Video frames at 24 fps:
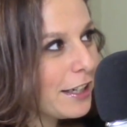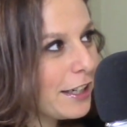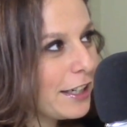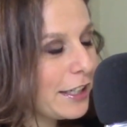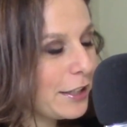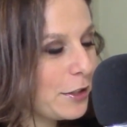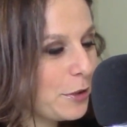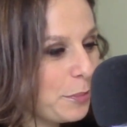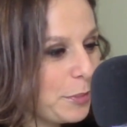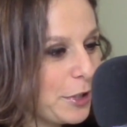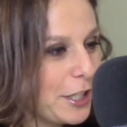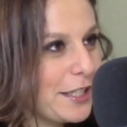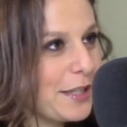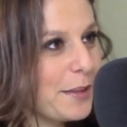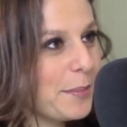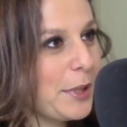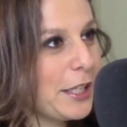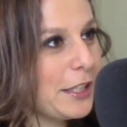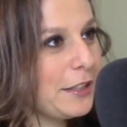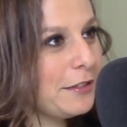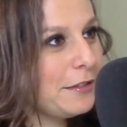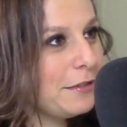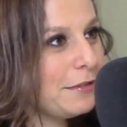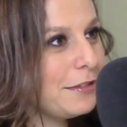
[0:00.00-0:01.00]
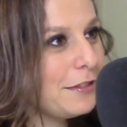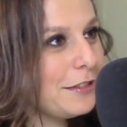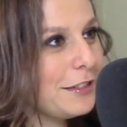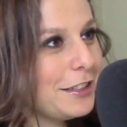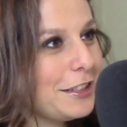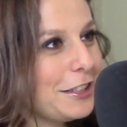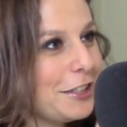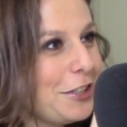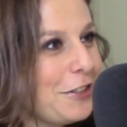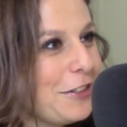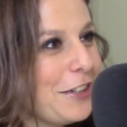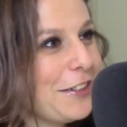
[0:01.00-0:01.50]
And you press a button, and
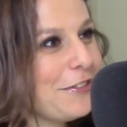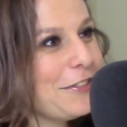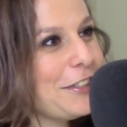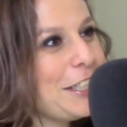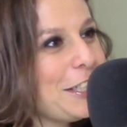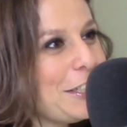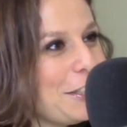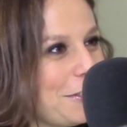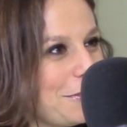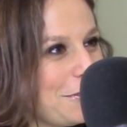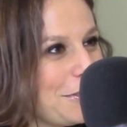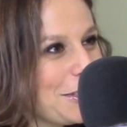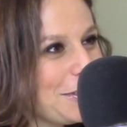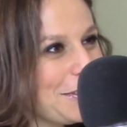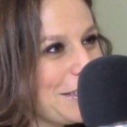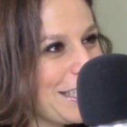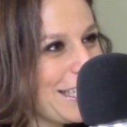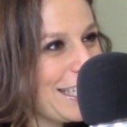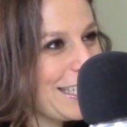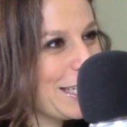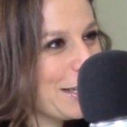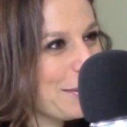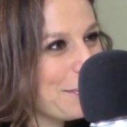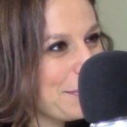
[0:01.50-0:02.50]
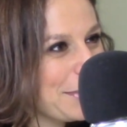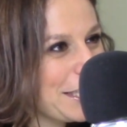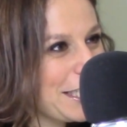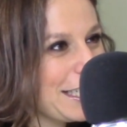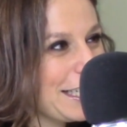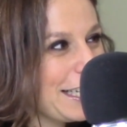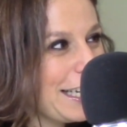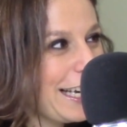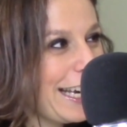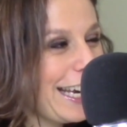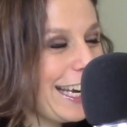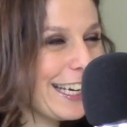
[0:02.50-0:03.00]
then you have an interview with that
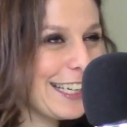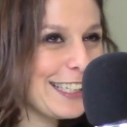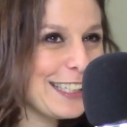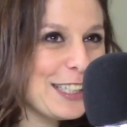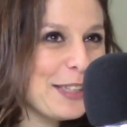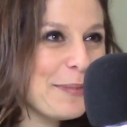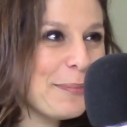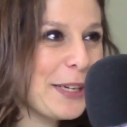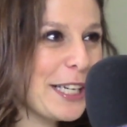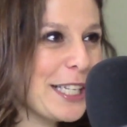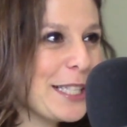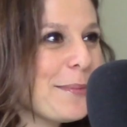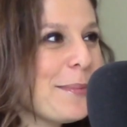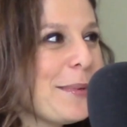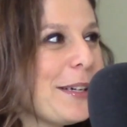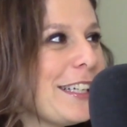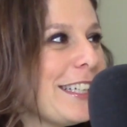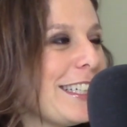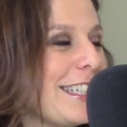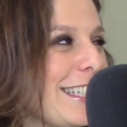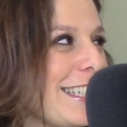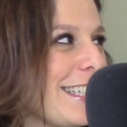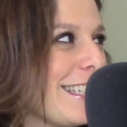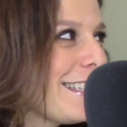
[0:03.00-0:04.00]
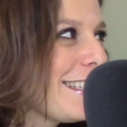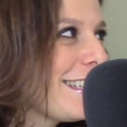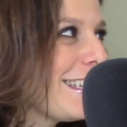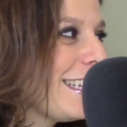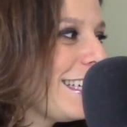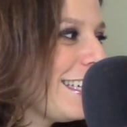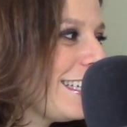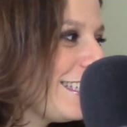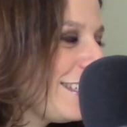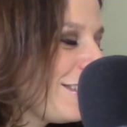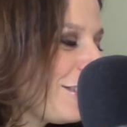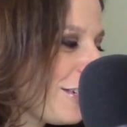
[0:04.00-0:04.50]
company. And the best part is
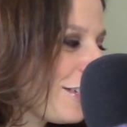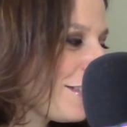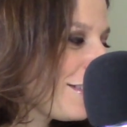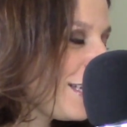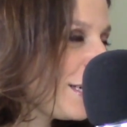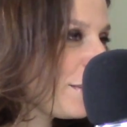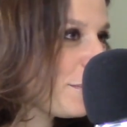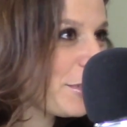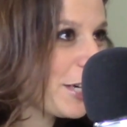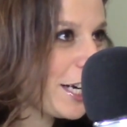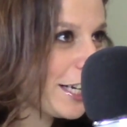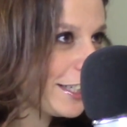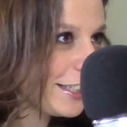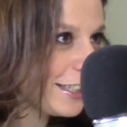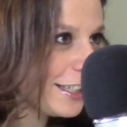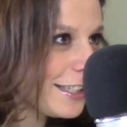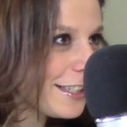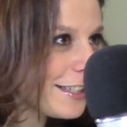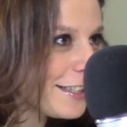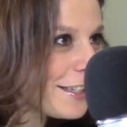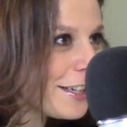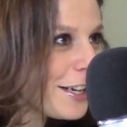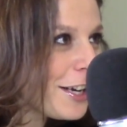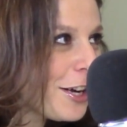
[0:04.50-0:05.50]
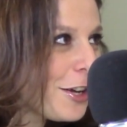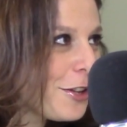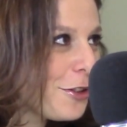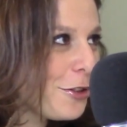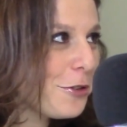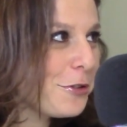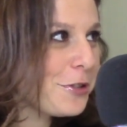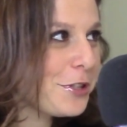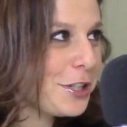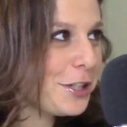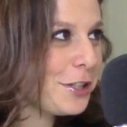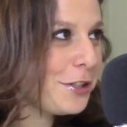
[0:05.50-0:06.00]
that, just like practice,
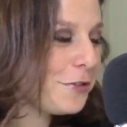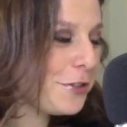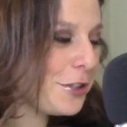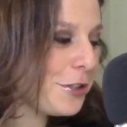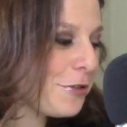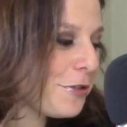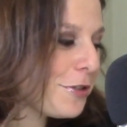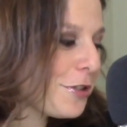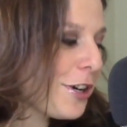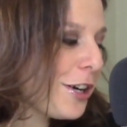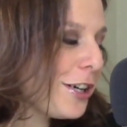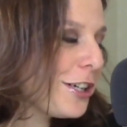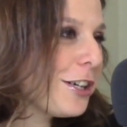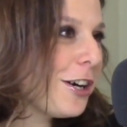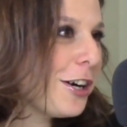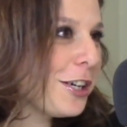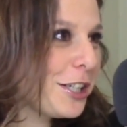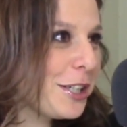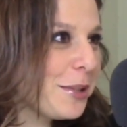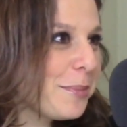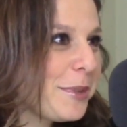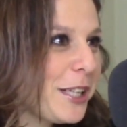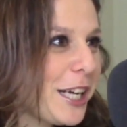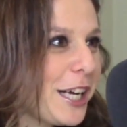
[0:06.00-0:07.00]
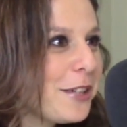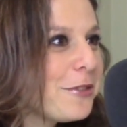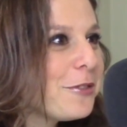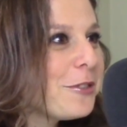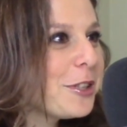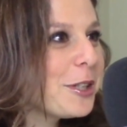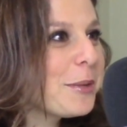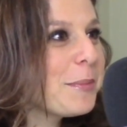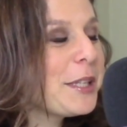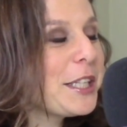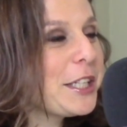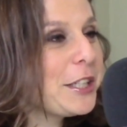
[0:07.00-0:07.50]
those interviews are on our
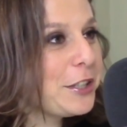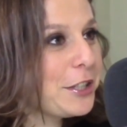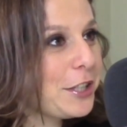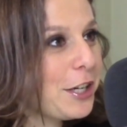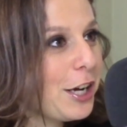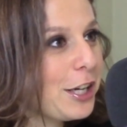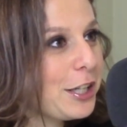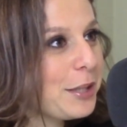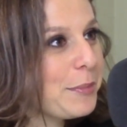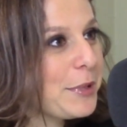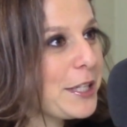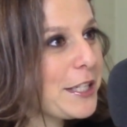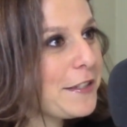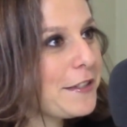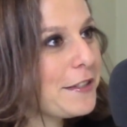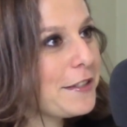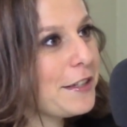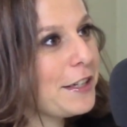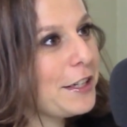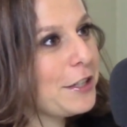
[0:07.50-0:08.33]
platform and they're anonymous.